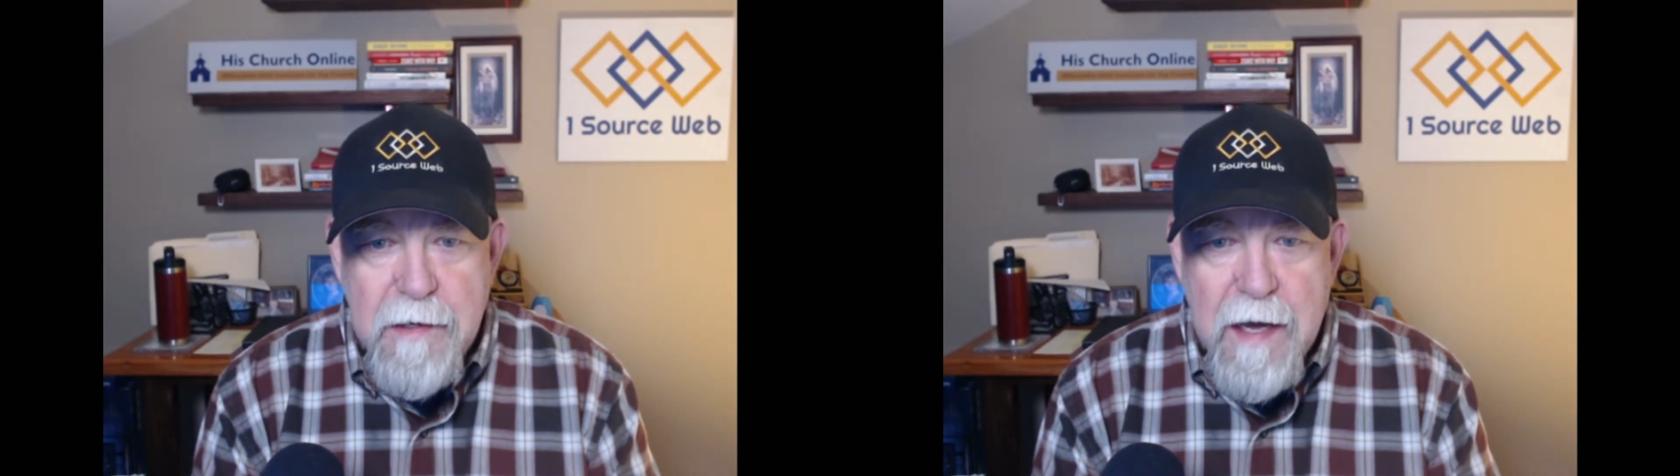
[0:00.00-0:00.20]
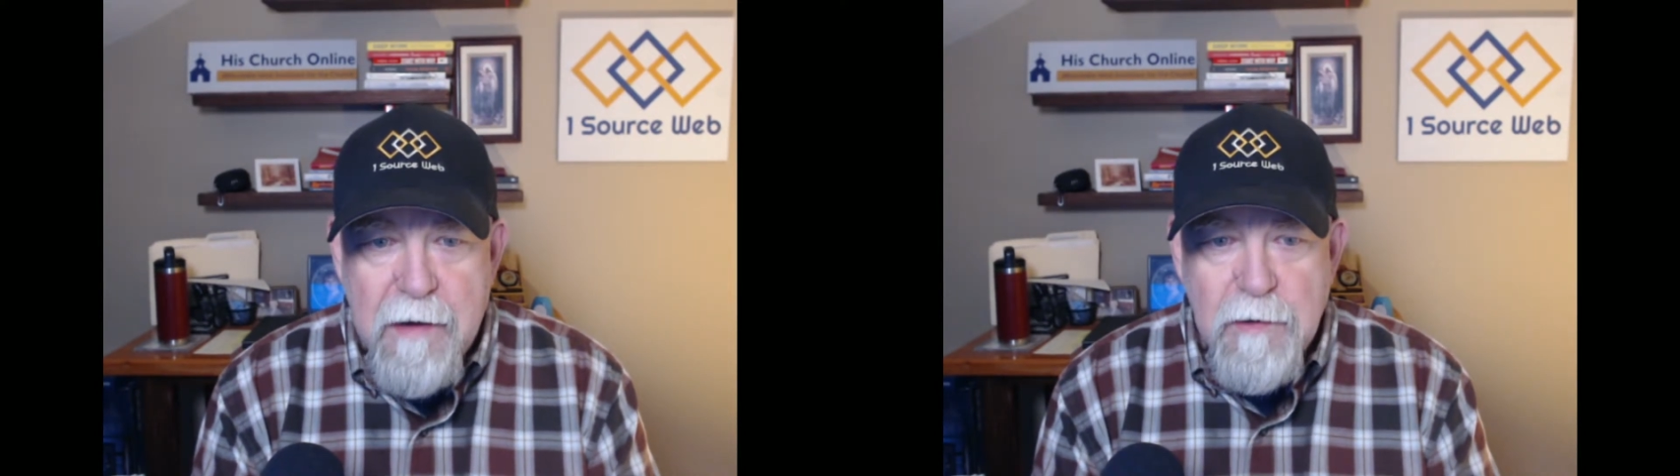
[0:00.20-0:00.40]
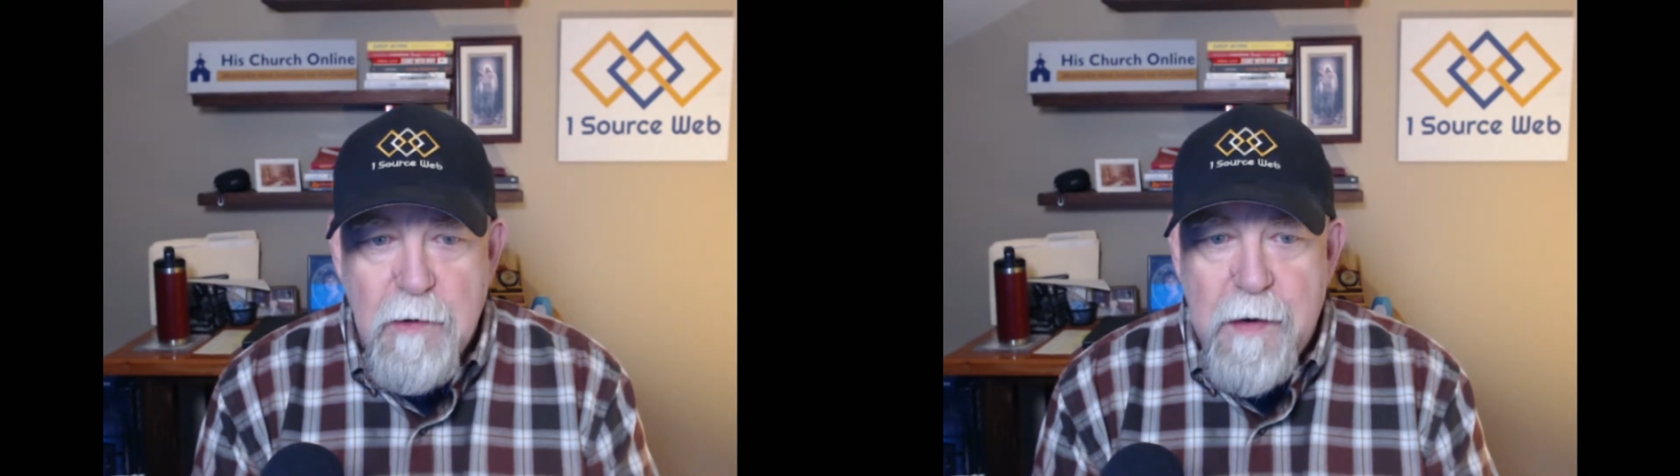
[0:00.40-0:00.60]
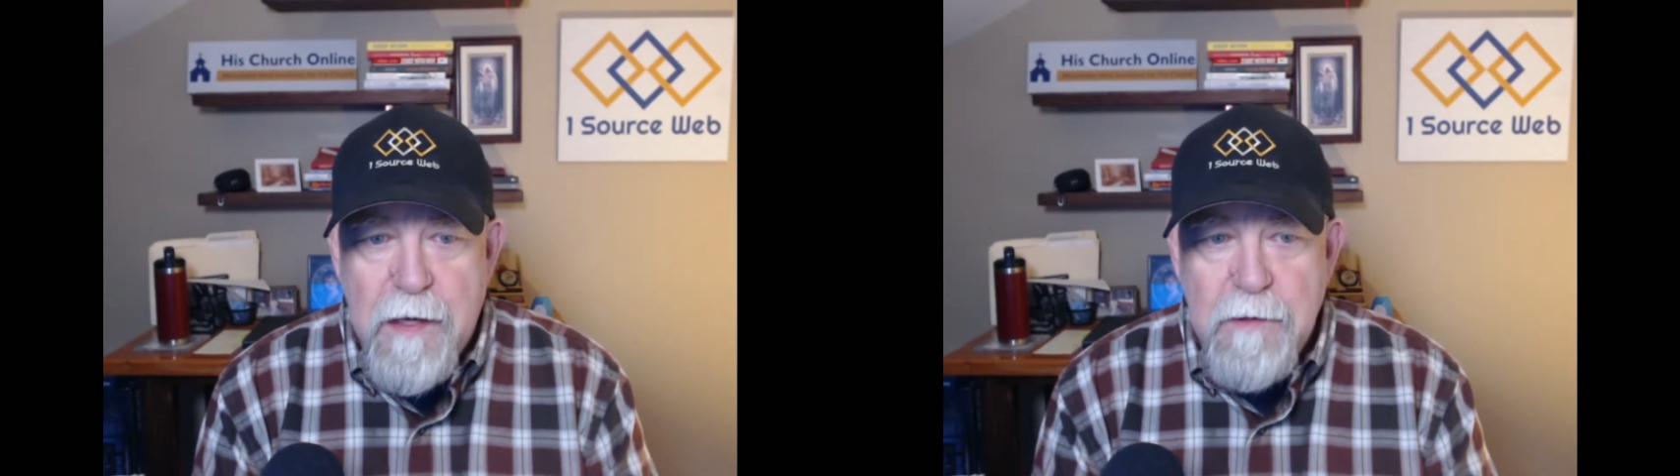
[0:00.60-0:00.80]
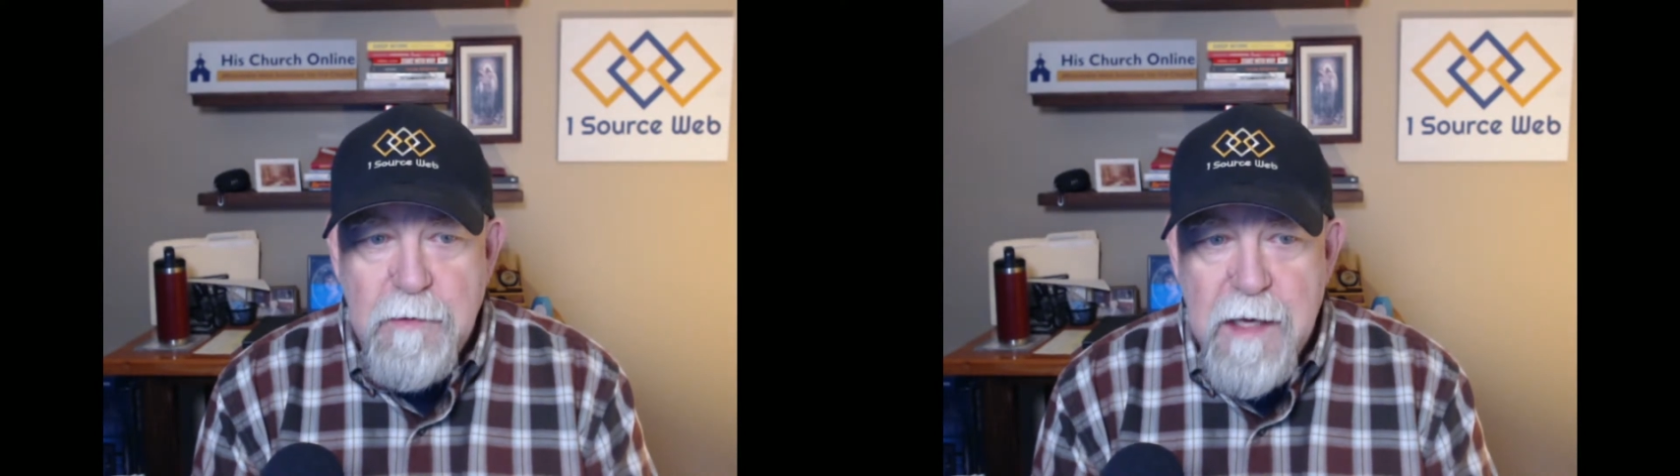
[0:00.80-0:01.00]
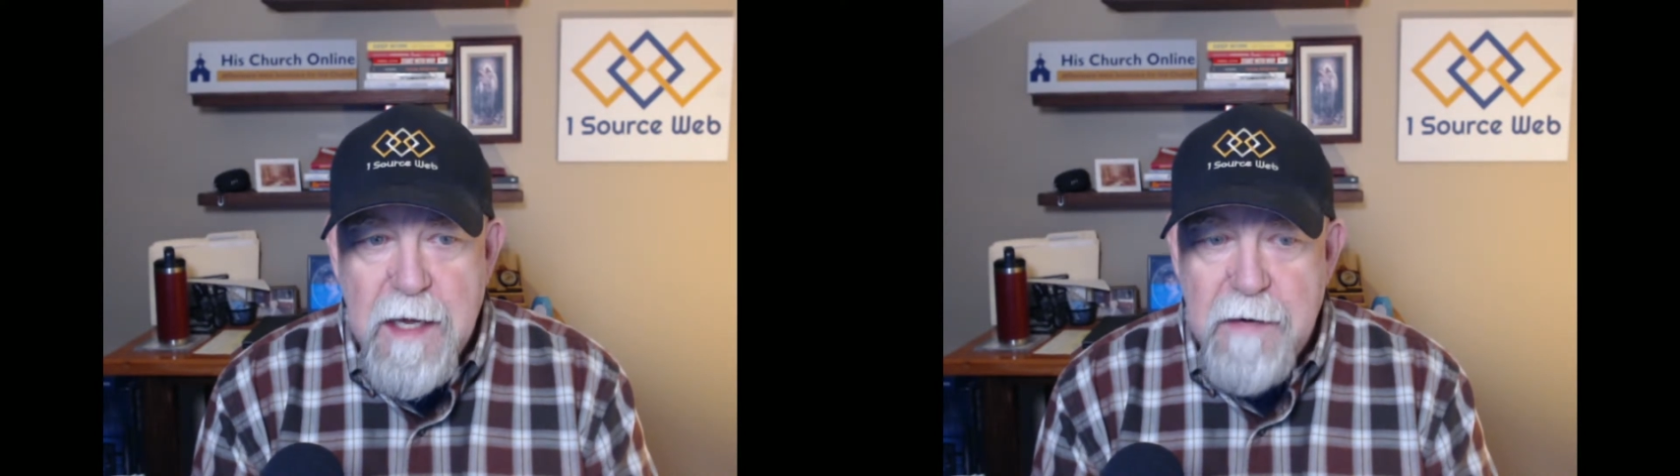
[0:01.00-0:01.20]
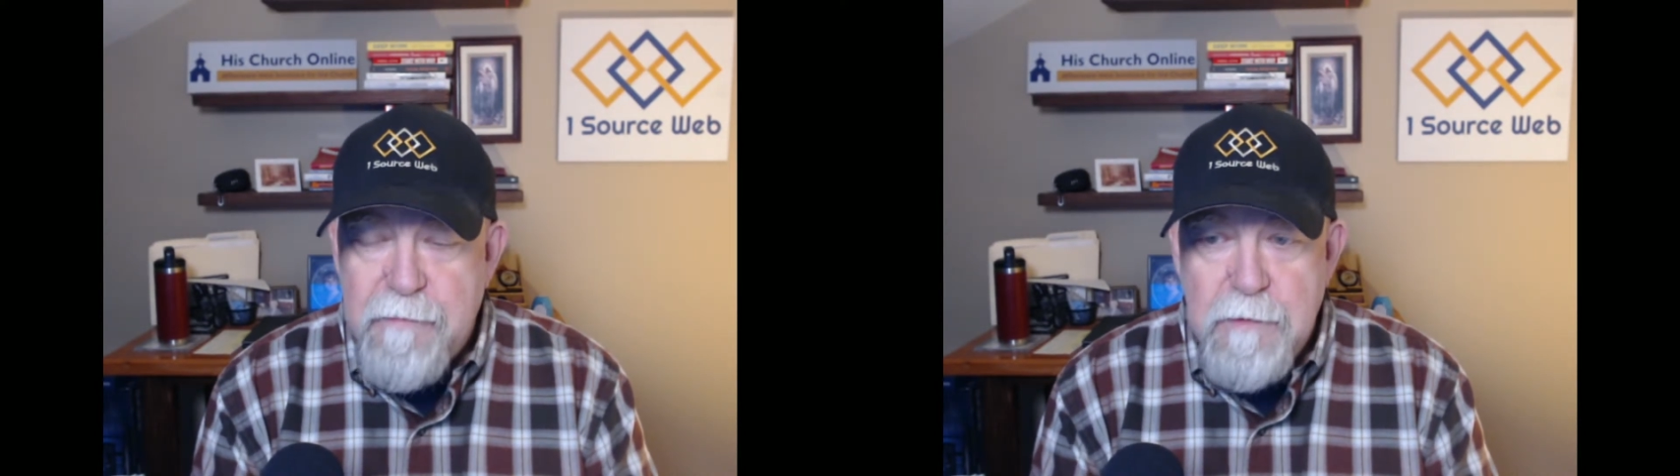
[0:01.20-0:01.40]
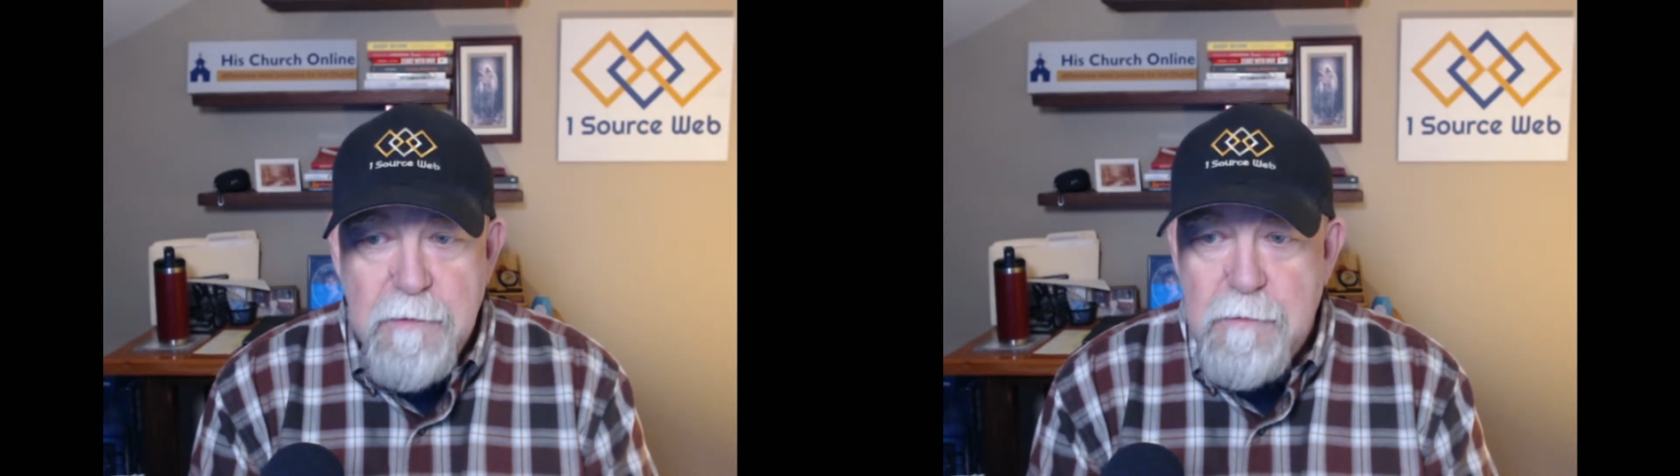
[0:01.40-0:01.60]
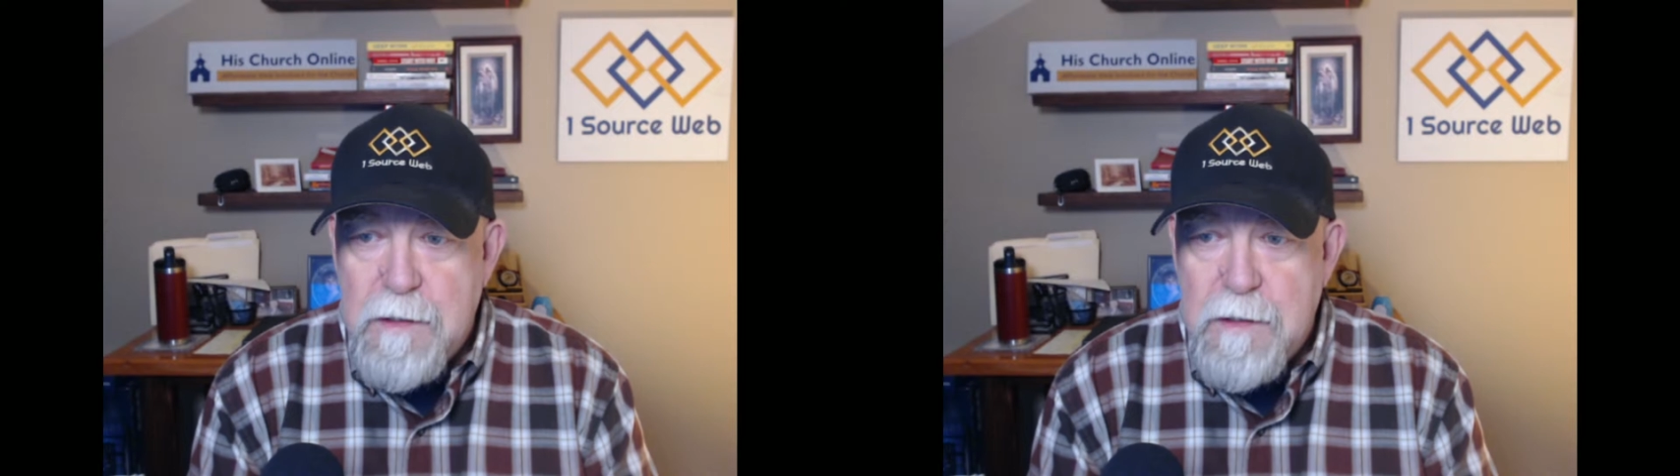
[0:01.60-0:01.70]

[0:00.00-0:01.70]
how to go about doing that if you